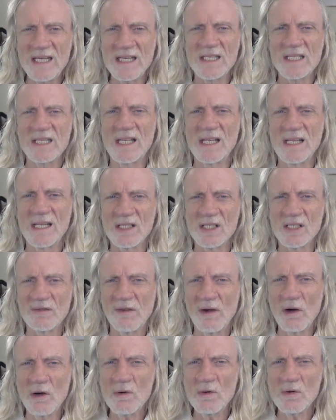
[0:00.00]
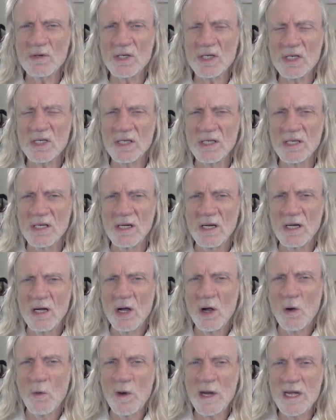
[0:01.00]
these things, folks.
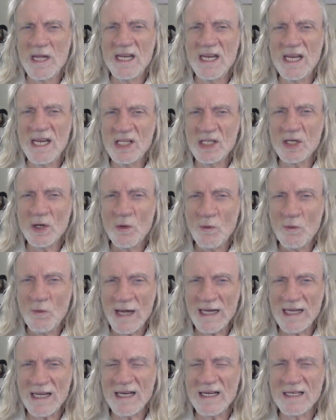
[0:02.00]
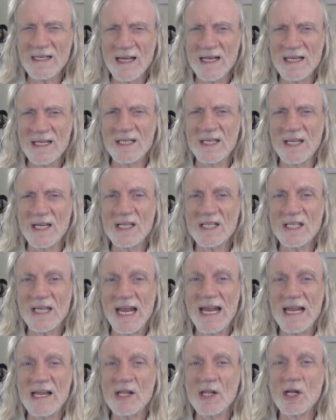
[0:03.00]
We need to recognize this,
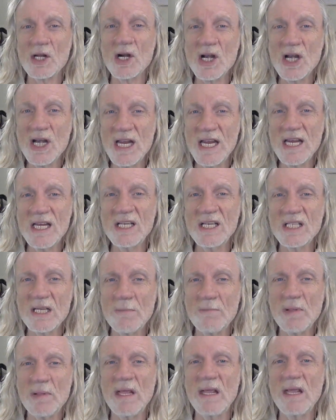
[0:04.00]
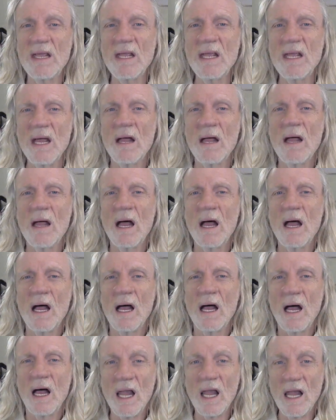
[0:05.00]
and there needs to be
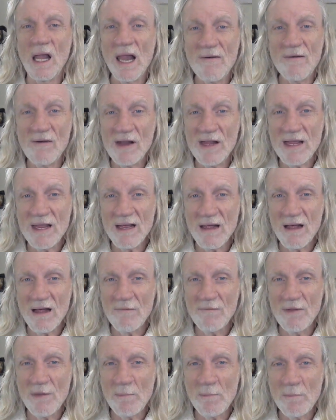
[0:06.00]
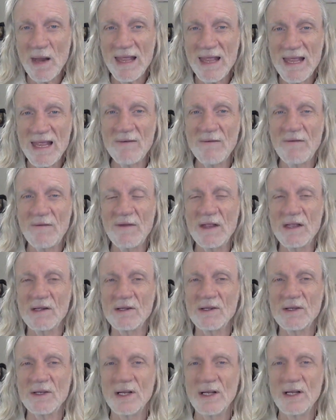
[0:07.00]
a leveling of the playing
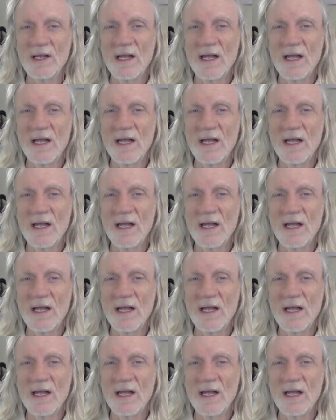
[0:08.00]
field,